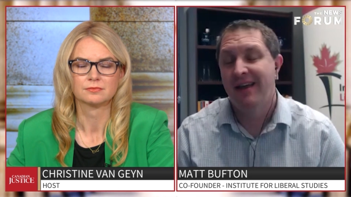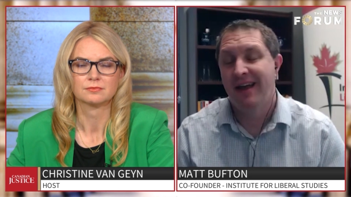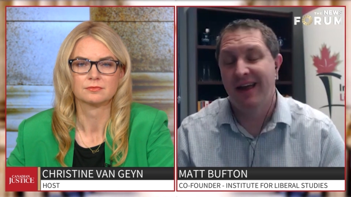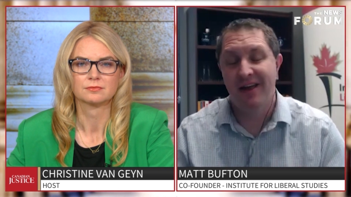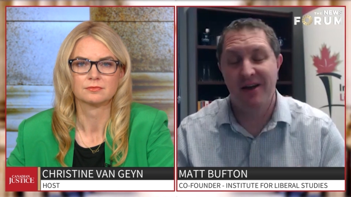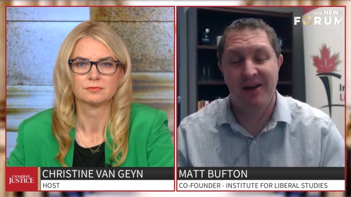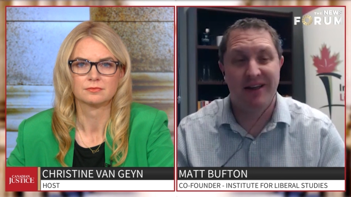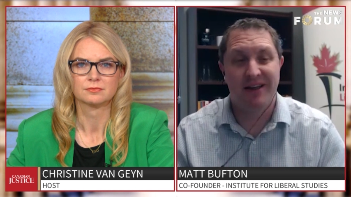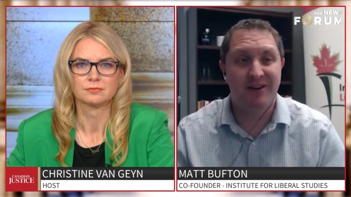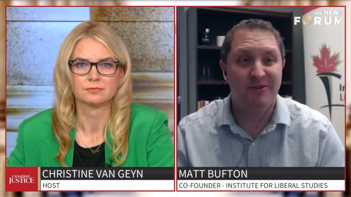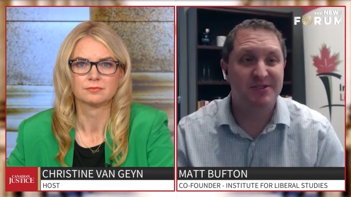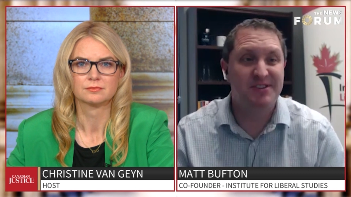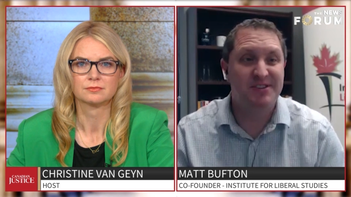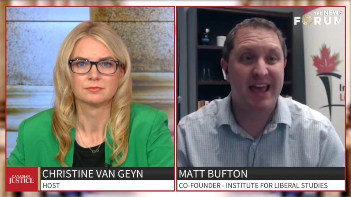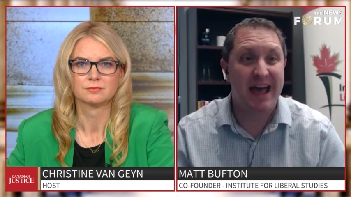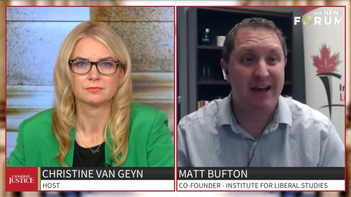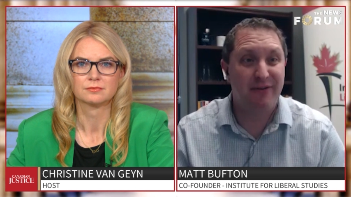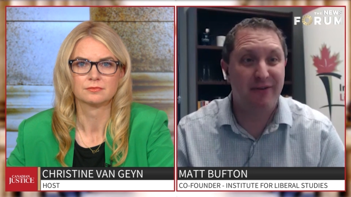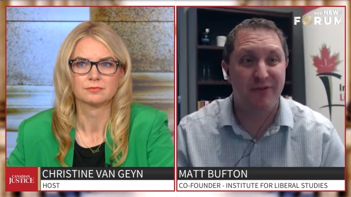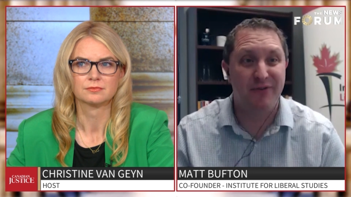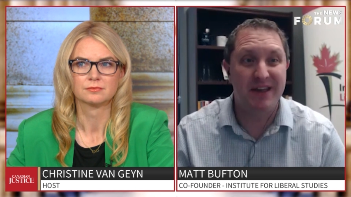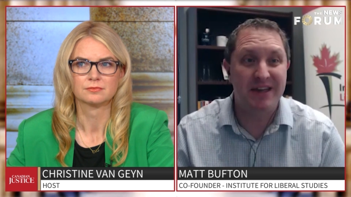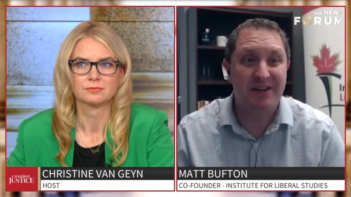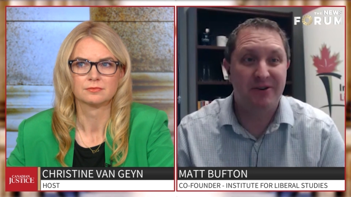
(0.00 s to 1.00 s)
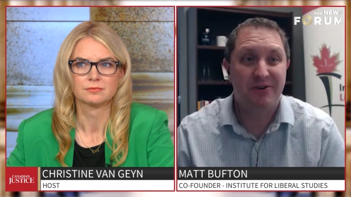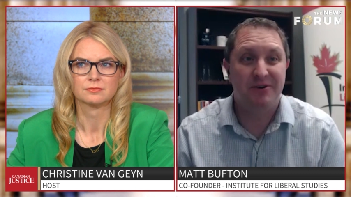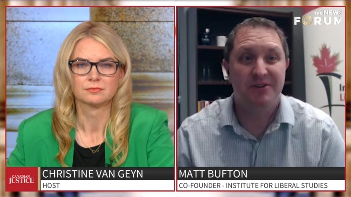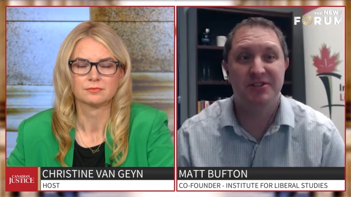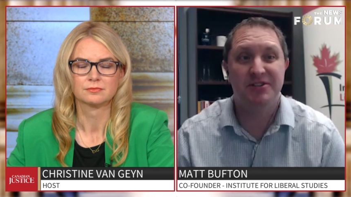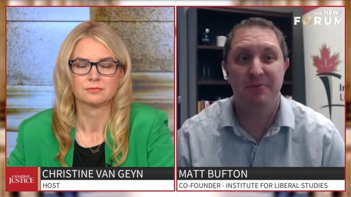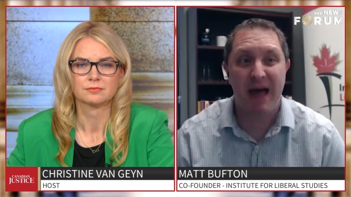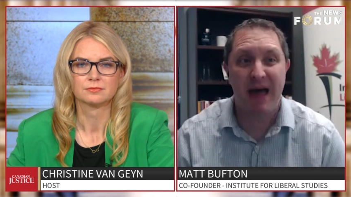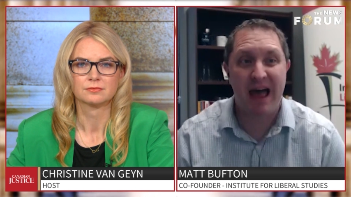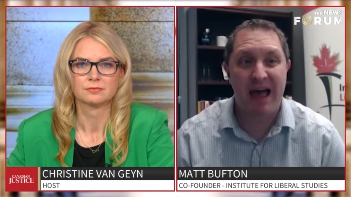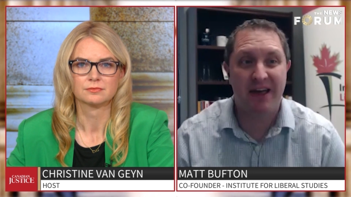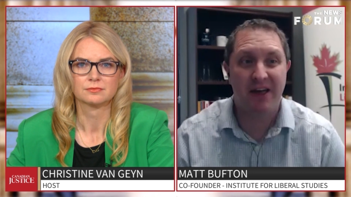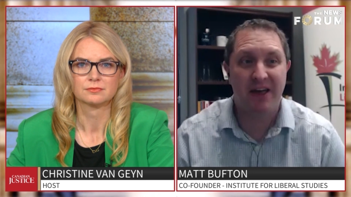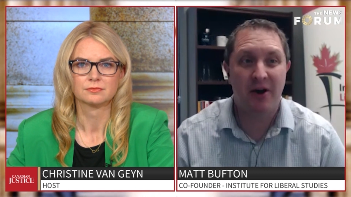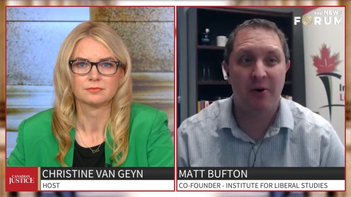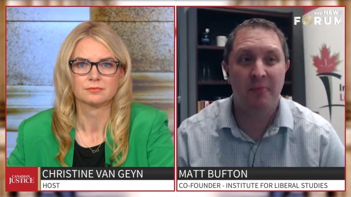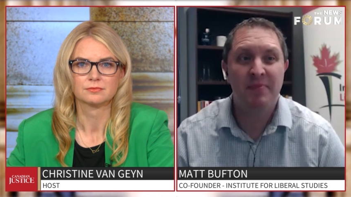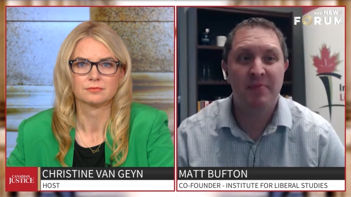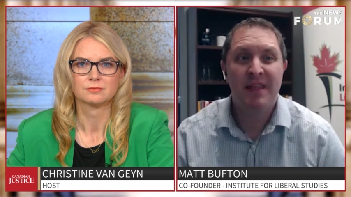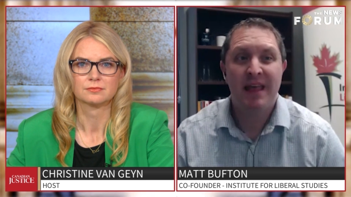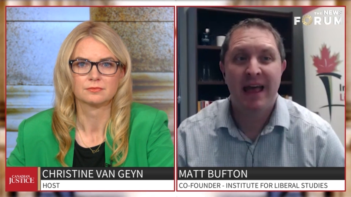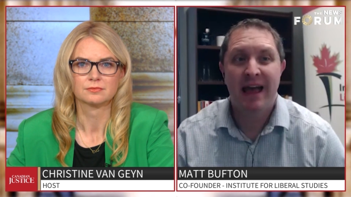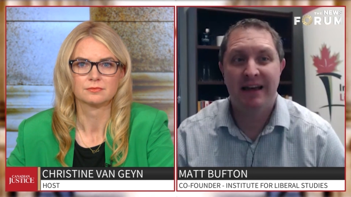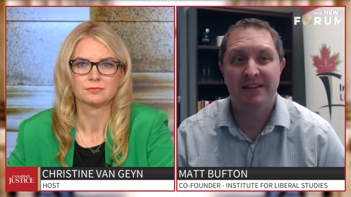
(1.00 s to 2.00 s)
Speaker 1: Uh, I can use caffeine or tobacco
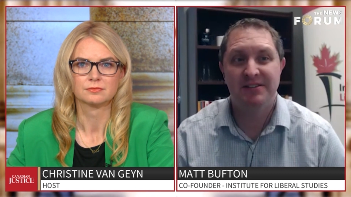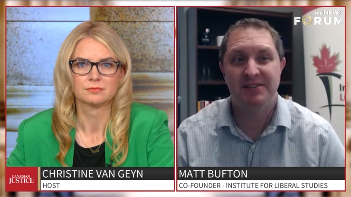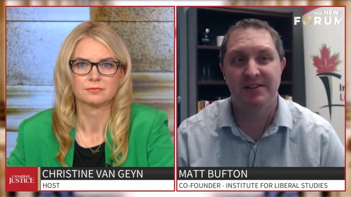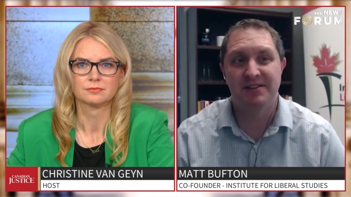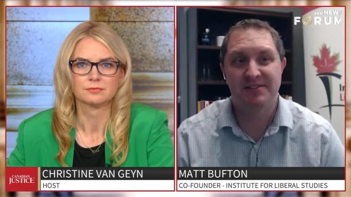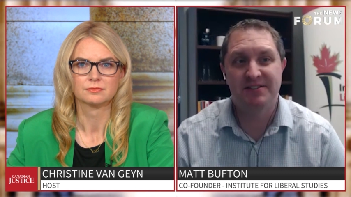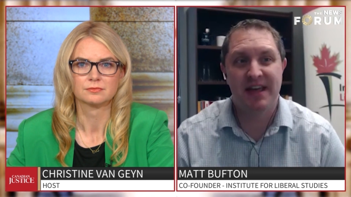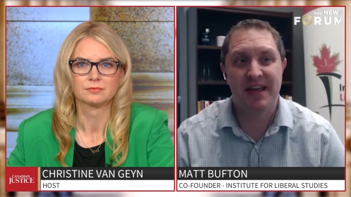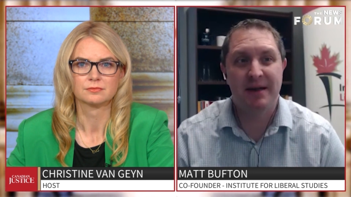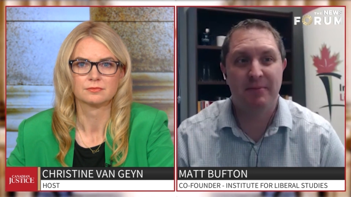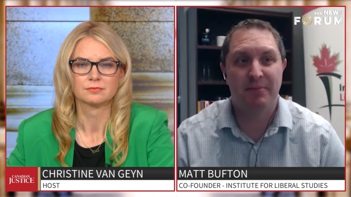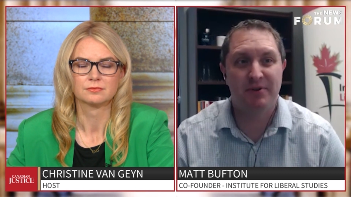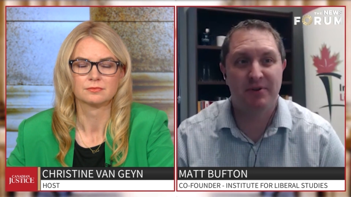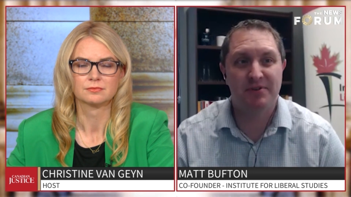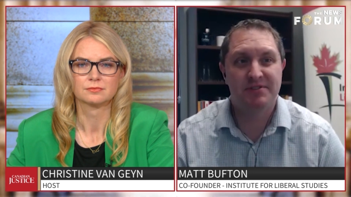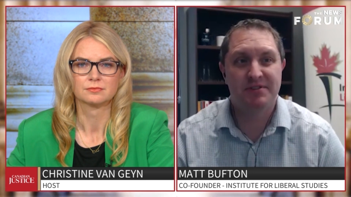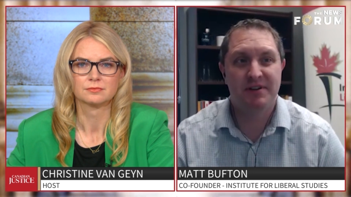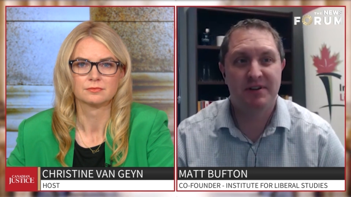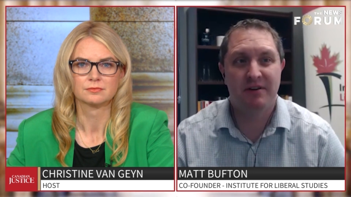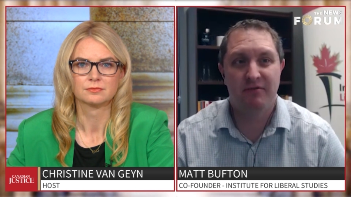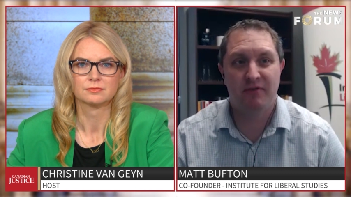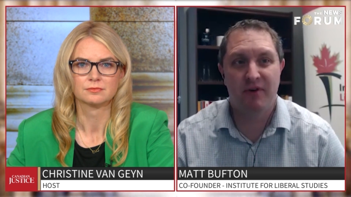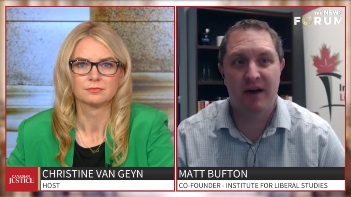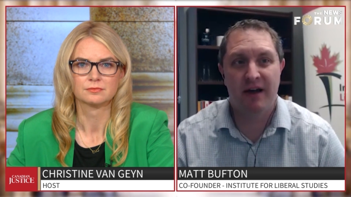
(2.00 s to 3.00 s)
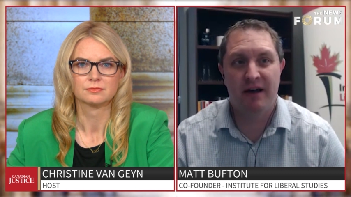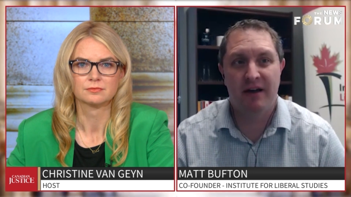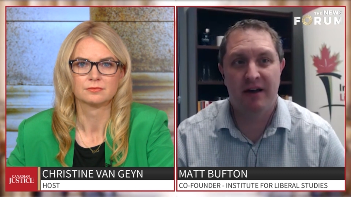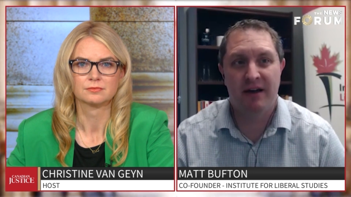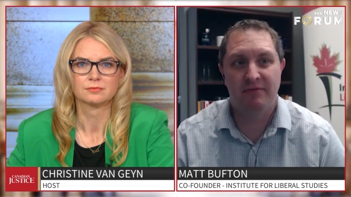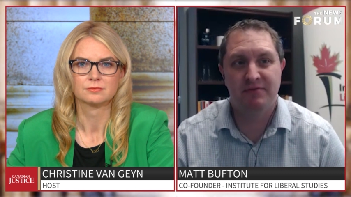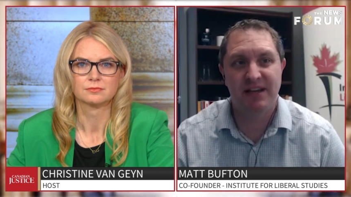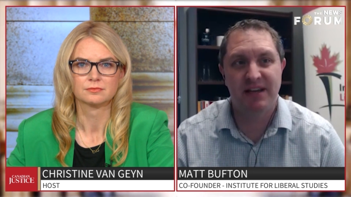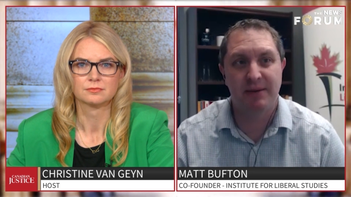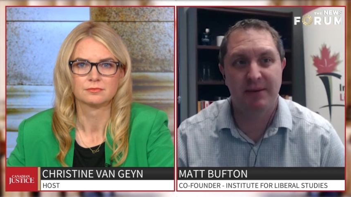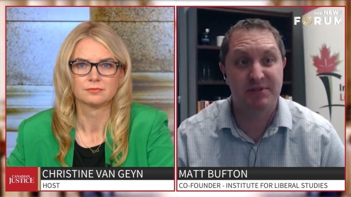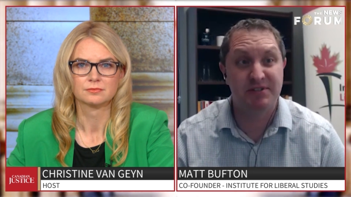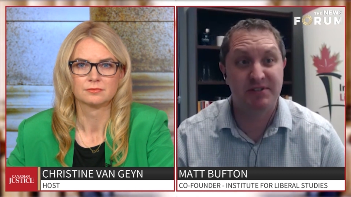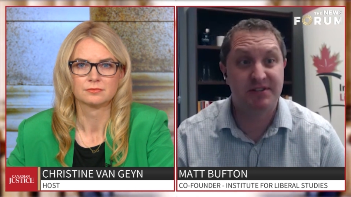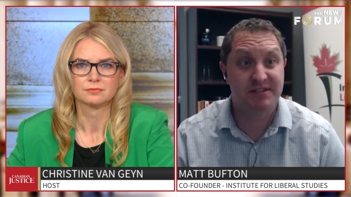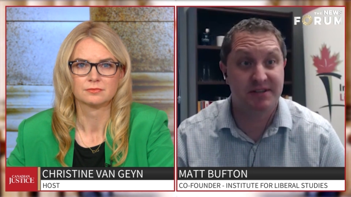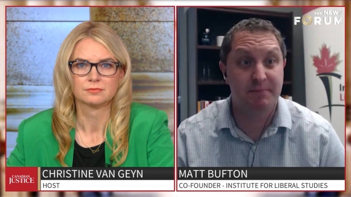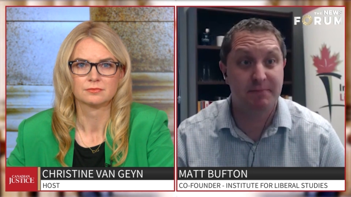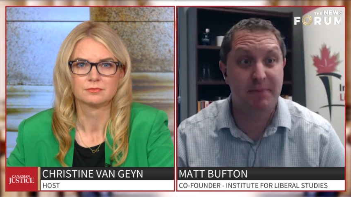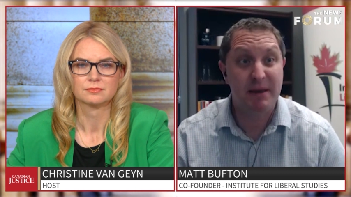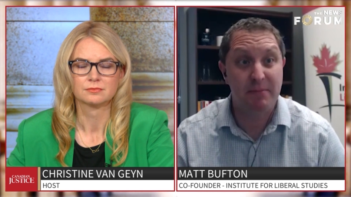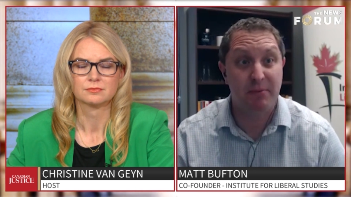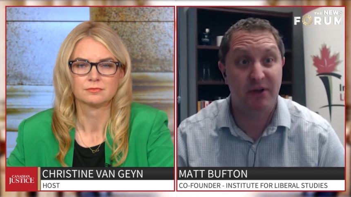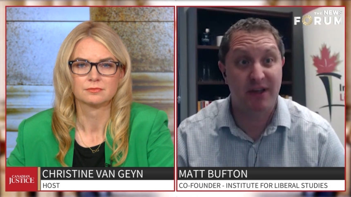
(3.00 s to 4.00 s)
as examples of, uh, of substances that
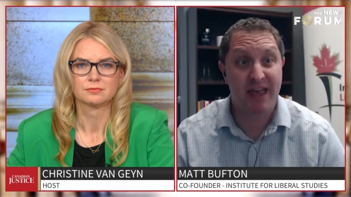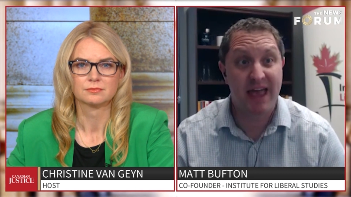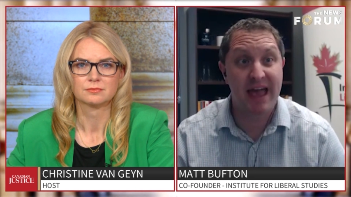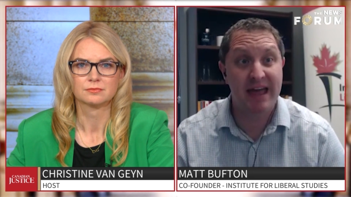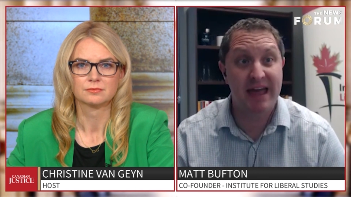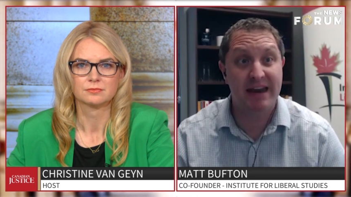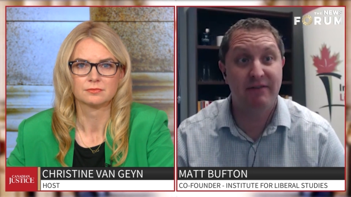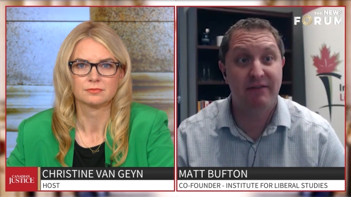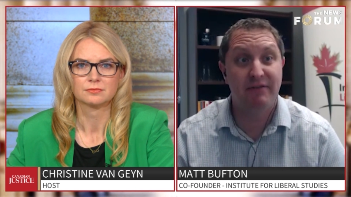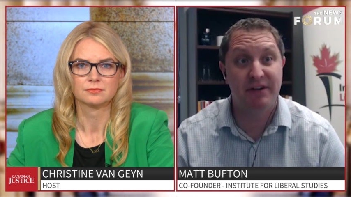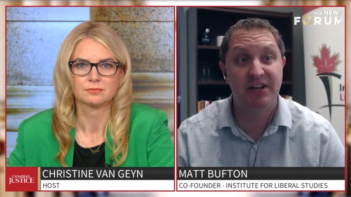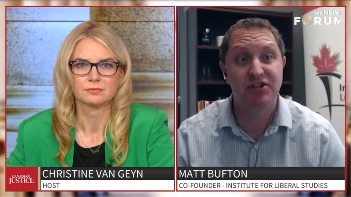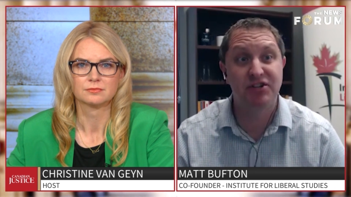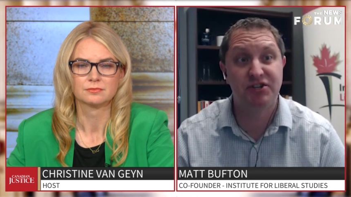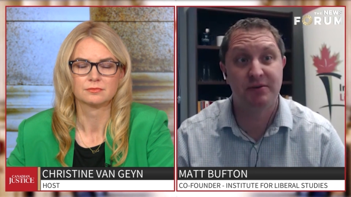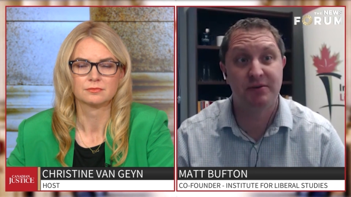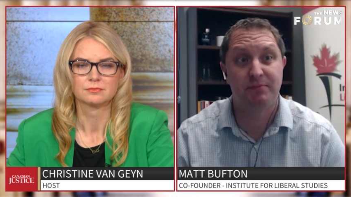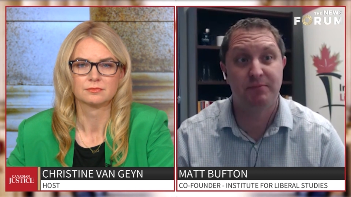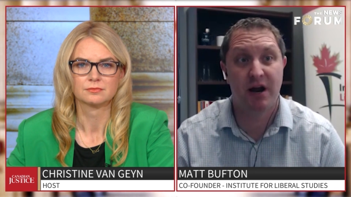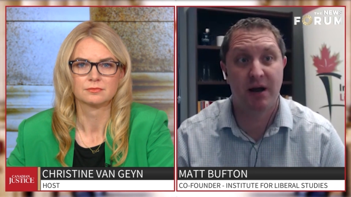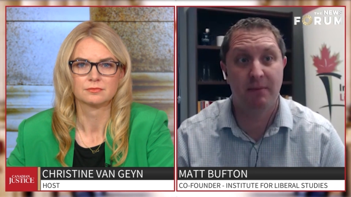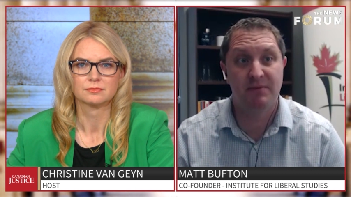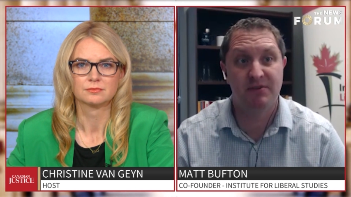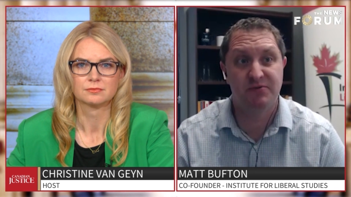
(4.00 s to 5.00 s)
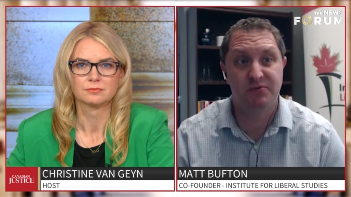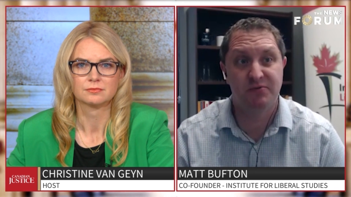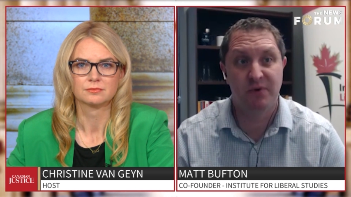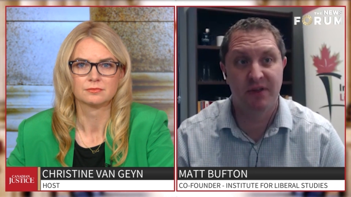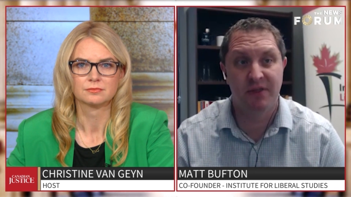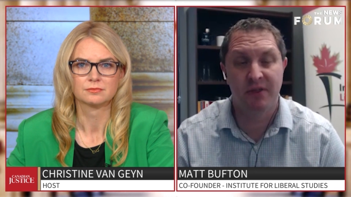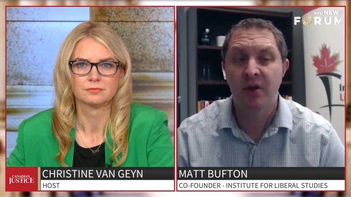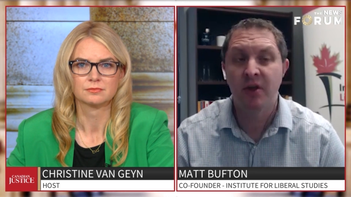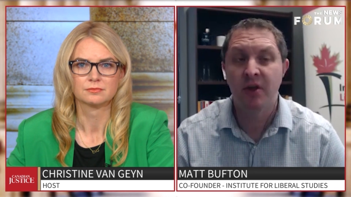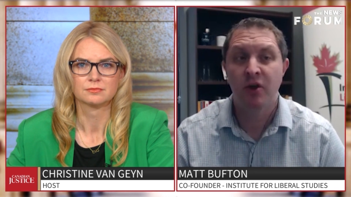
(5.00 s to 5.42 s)
people can have addiction problems with.